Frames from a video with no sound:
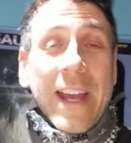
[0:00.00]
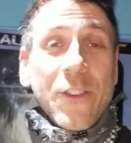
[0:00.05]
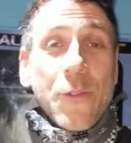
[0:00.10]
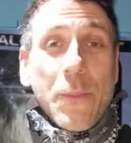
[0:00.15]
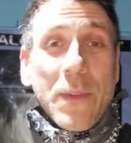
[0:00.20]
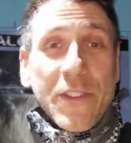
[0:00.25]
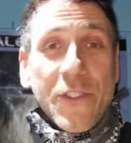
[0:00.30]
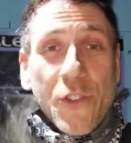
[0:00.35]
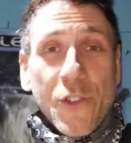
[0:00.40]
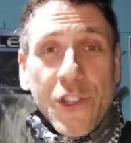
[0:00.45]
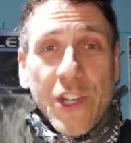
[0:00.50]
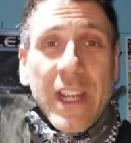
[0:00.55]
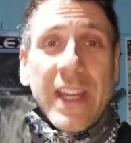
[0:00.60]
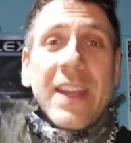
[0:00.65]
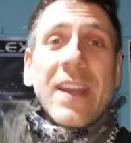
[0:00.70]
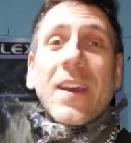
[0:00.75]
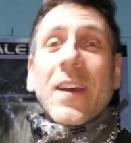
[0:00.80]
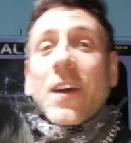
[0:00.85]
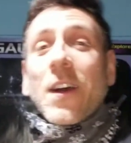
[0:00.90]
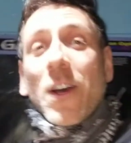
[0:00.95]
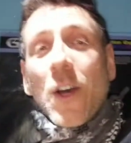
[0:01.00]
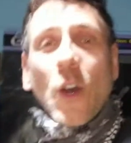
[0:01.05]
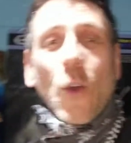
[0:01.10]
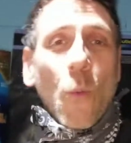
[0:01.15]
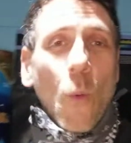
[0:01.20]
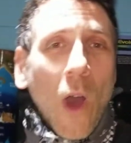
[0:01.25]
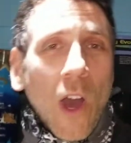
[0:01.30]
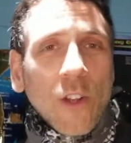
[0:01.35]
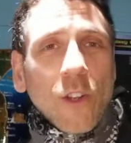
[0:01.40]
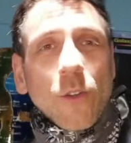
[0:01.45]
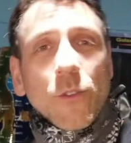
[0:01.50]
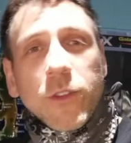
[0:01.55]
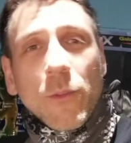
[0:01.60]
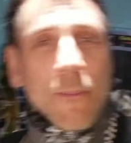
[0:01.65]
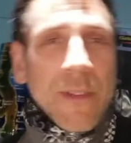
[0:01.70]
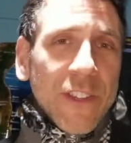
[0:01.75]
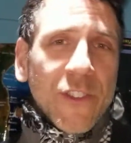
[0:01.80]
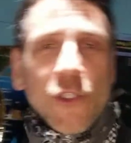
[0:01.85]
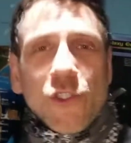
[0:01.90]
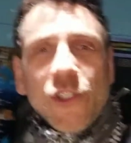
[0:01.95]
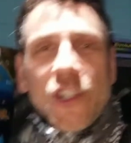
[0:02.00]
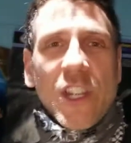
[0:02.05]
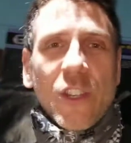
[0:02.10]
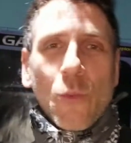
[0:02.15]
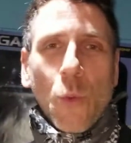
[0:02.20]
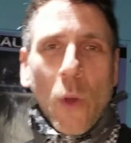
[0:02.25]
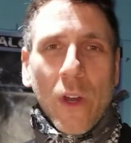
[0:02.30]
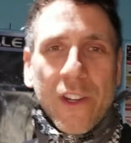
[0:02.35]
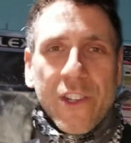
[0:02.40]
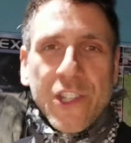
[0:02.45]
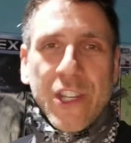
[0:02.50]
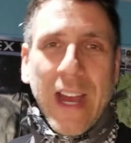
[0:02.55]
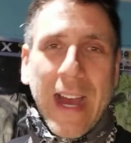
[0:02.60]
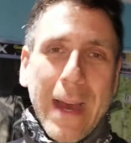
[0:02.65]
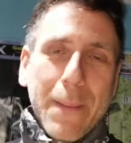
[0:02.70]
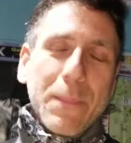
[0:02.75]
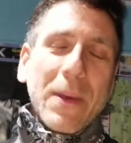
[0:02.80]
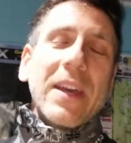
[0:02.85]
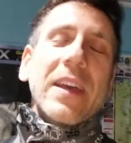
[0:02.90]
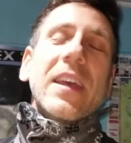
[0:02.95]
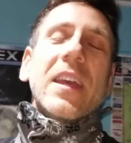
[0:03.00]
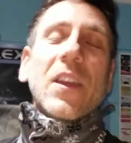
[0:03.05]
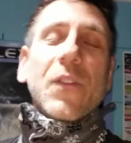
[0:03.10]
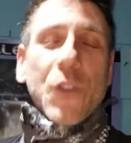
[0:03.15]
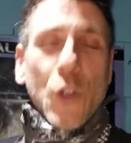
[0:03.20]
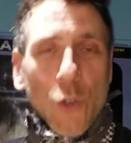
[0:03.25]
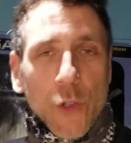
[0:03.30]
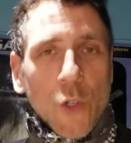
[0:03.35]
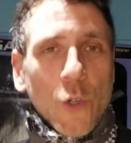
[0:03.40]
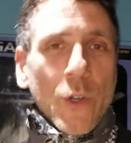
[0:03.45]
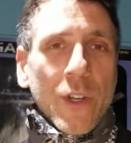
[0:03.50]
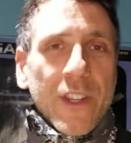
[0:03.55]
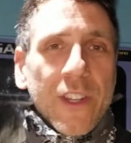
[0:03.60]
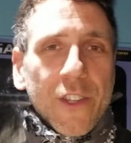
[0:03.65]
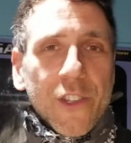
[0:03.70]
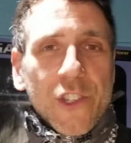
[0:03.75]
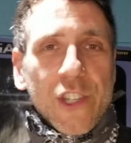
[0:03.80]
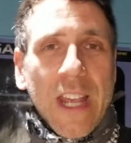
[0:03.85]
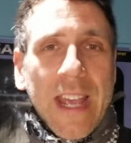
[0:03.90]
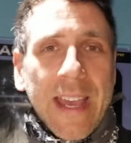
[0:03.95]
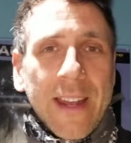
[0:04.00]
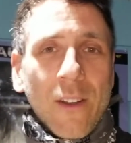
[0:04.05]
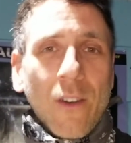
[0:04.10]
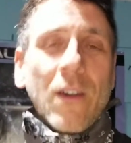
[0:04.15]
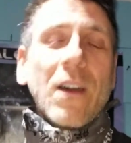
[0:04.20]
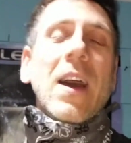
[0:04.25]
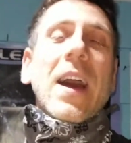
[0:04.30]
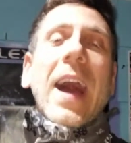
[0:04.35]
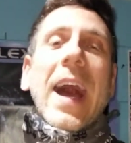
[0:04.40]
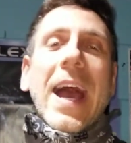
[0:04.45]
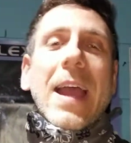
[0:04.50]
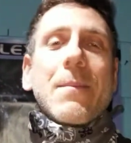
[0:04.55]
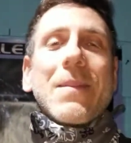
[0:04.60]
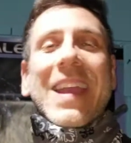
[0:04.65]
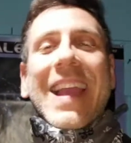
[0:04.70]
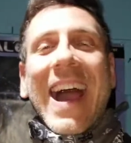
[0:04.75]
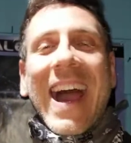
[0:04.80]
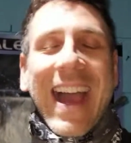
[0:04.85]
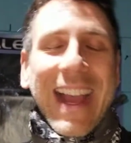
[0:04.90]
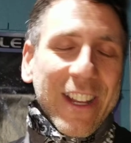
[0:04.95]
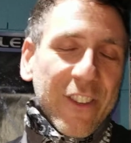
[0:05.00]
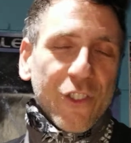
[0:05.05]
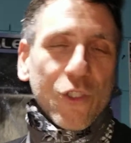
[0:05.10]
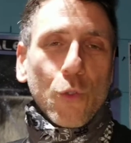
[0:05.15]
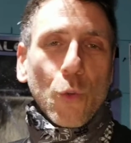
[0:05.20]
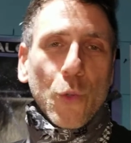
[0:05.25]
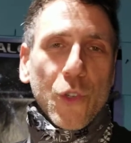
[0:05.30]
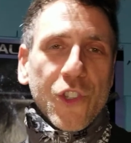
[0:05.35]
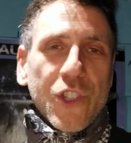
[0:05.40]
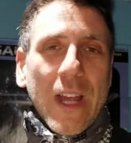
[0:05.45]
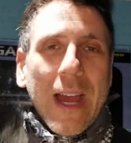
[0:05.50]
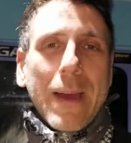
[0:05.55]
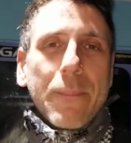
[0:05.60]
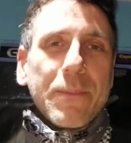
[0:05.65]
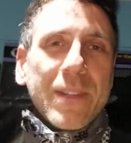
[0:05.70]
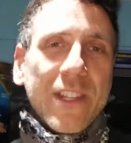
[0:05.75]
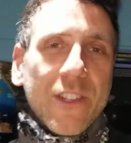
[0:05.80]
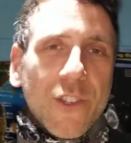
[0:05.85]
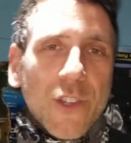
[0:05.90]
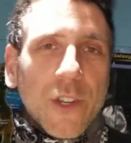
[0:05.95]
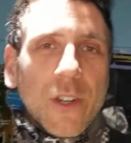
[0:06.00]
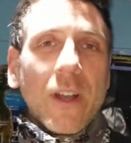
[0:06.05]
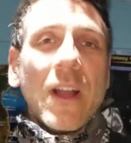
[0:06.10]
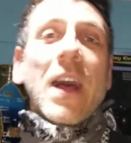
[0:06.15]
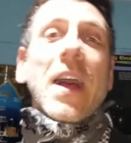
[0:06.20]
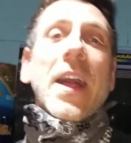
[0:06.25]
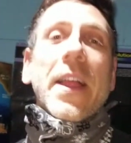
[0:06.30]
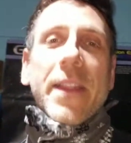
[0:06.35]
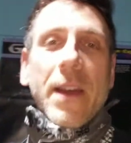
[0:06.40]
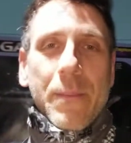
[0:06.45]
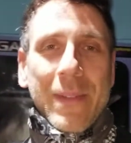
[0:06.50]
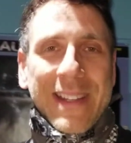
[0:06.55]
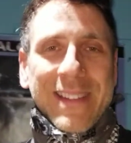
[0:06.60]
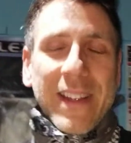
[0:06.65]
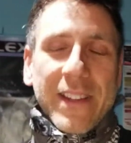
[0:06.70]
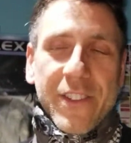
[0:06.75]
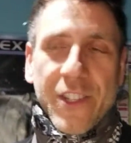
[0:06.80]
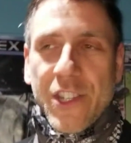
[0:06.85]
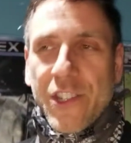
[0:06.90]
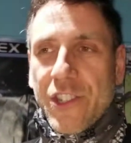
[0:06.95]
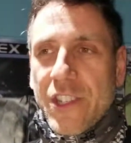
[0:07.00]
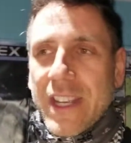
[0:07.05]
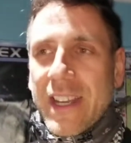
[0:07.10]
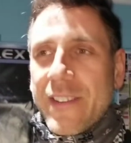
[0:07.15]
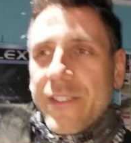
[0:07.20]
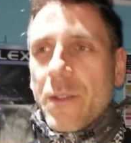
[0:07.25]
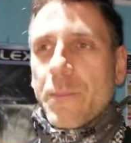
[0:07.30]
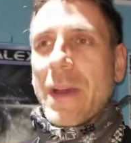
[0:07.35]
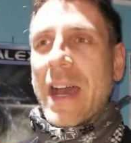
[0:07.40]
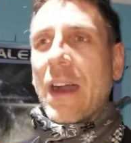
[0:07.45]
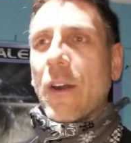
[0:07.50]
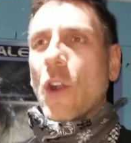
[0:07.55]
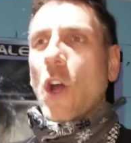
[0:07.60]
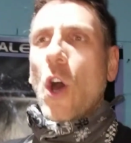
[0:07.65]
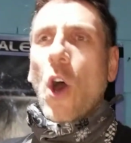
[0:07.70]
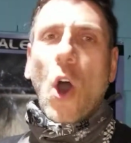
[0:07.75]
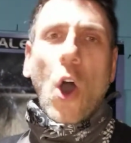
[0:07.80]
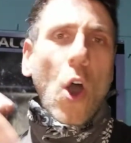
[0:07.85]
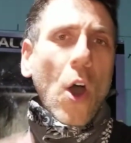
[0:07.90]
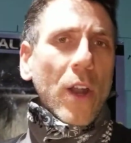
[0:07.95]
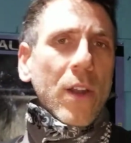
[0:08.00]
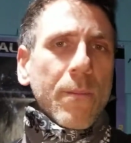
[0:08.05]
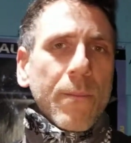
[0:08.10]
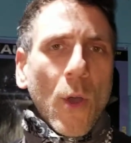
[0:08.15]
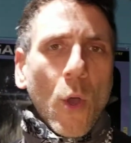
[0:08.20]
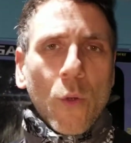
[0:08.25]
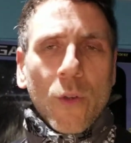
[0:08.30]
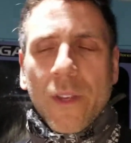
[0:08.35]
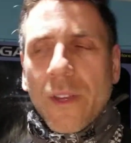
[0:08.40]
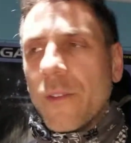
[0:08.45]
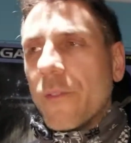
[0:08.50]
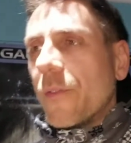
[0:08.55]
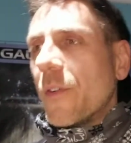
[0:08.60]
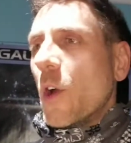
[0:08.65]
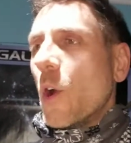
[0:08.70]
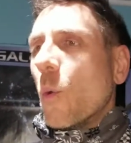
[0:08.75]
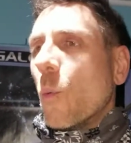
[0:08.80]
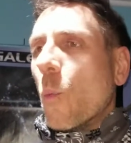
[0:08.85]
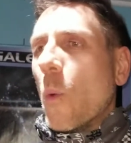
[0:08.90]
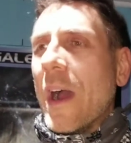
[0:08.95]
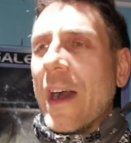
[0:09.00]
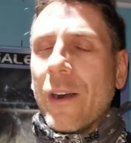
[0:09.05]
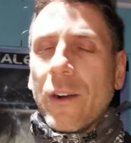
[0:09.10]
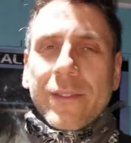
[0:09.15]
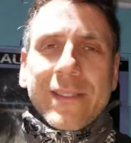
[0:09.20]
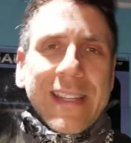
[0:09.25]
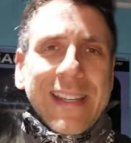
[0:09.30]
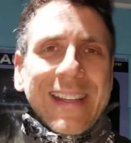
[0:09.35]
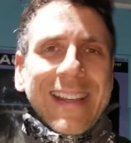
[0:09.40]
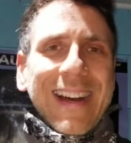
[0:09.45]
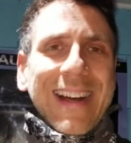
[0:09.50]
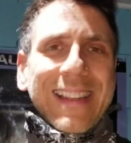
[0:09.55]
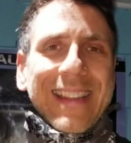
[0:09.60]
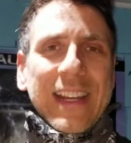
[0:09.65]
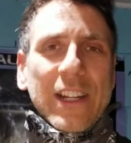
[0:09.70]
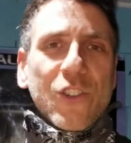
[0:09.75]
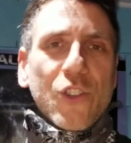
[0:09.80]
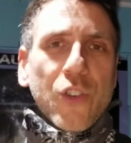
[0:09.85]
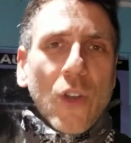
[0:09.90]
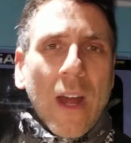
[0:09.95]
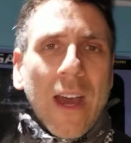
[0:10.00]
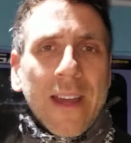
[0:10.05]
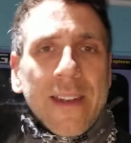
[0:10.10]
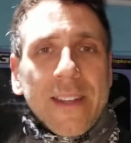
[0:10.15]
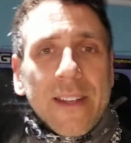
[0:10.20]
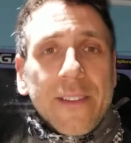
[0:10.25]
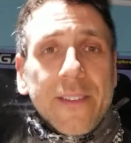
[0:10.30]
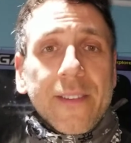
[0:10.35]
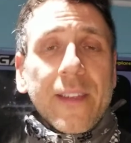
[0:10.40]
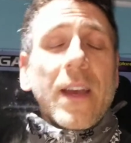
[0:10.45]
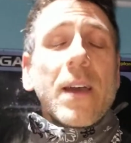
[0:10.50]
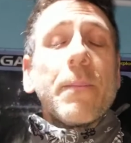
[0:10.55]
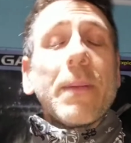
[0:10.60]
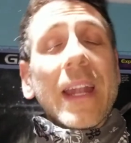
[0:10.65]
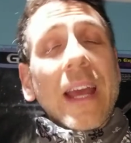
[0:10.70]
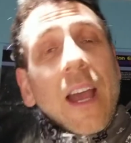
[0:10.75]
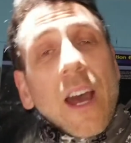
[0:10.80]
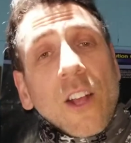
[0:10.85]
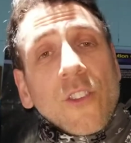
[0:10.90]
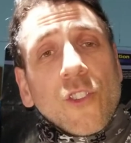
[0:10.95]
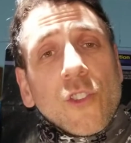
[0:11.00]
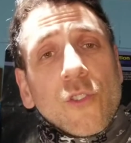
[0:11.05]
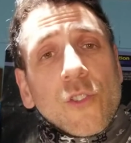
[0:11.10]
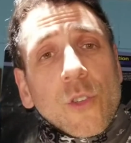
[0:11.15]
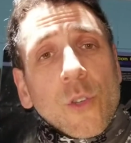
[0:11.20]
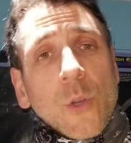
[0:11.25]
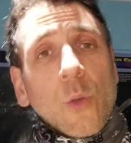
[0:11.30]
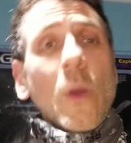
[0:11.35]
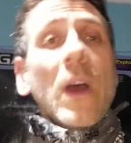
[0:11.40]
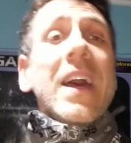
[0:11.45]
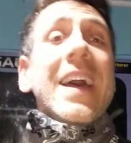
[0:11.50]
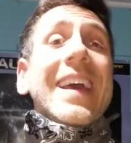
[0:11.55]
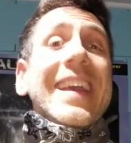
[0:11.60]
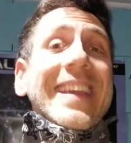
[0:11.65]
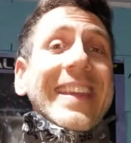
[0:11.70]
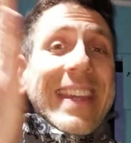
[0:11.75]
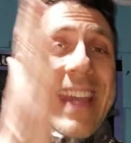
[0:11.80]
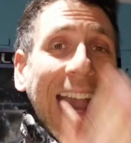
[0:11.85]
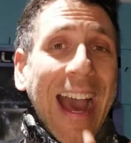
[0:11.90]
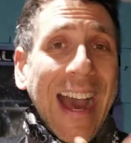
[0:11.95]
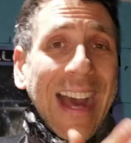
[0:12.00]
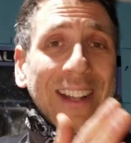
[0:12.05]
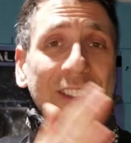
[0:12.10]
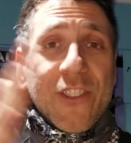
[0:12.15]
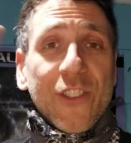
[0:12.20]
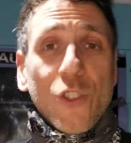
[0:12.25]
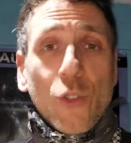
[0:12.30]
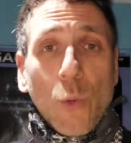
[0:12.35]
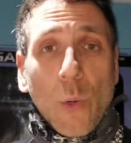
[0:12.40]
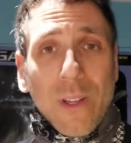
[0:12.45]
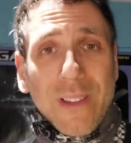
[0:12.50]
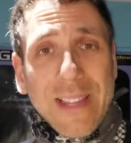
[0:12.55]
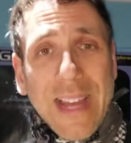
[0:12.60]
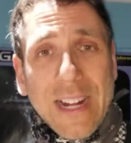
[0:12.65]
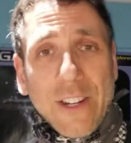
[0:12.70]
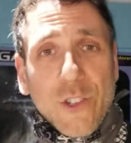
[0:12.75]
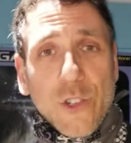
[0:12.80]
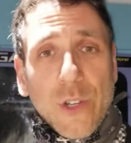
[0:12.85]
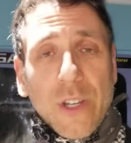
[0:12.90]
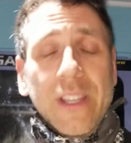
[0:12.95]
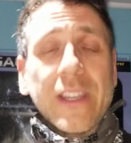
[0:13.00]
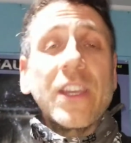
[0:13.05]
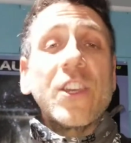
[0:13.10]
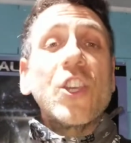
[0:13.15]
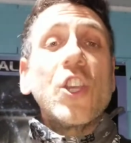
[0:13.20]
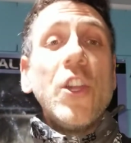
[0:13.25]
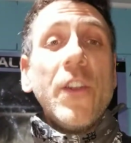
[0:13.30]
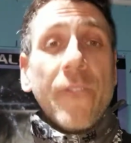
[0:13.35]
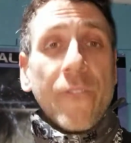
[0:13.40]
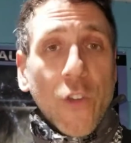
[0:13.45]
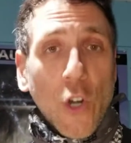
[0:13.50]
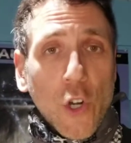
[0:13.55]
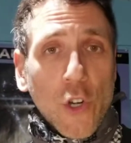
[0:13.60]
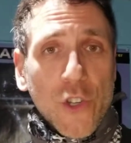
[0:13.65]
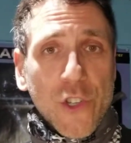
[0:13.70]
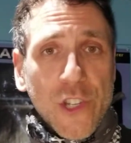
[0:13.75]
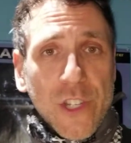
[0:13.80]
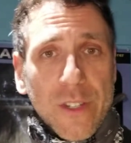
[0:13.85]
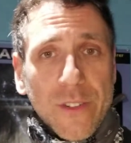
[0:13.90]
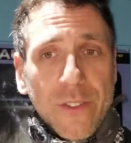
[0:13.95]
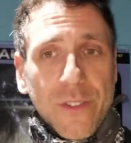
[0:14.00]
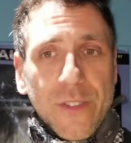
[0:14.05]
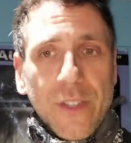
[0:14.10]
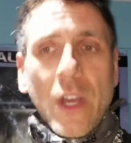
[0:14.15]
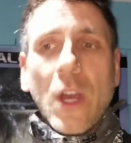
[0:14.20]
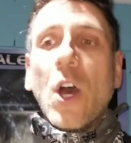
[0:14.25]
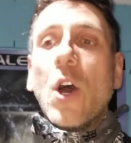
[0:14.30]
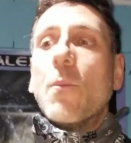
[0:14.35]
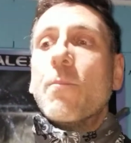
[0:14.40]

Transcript: Mr. G. Welcome to Mr. G's Workshop. If you're new to this channel, I'm a high school shop teacher. That means I teach kids about automotive, welding, electronics, but I also do gas to electric conversions.